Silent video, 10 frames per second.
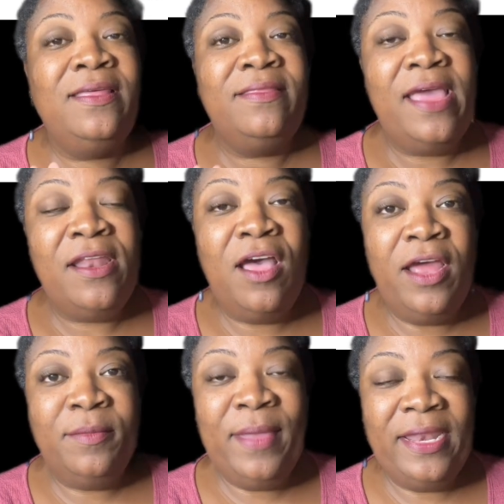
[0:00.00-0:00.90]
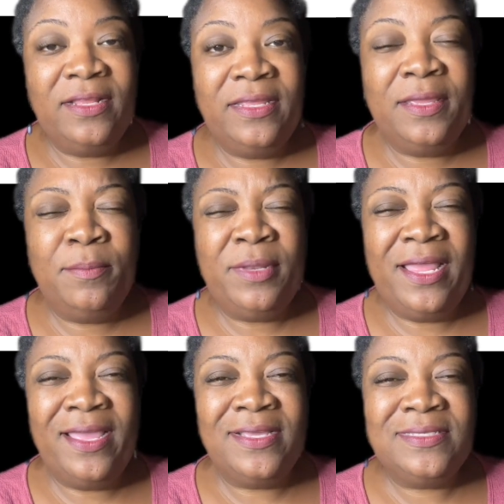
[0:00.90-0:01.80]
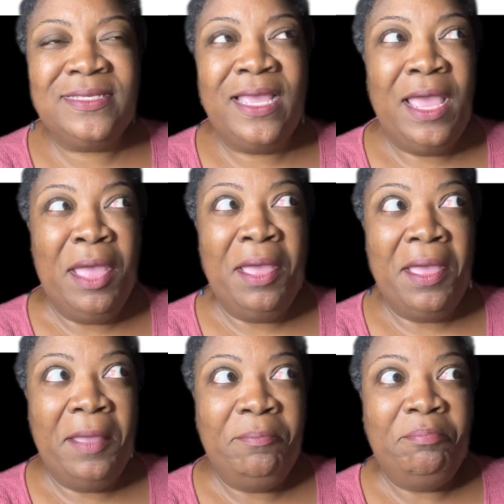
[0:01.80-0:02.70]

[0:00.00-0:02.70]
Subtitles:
That automatically implies a